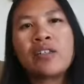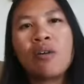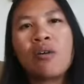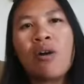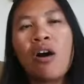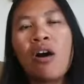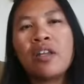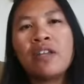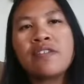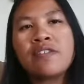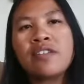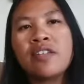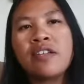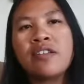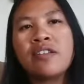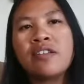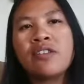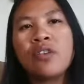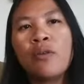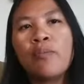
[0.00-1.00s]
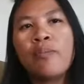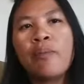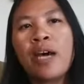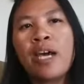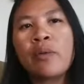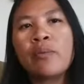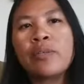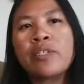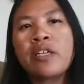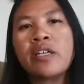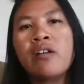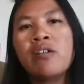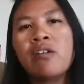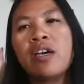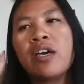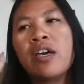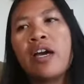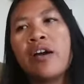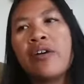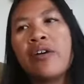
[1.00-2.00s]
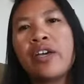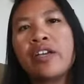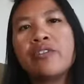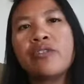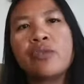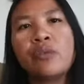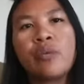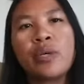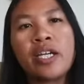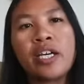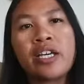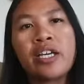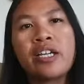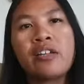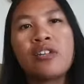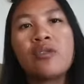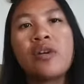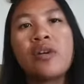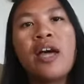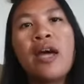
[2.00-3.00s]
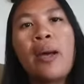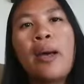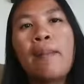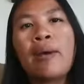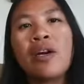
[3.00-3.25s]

So all of a sudden your mind was, okay, I'll get to it when I get to it.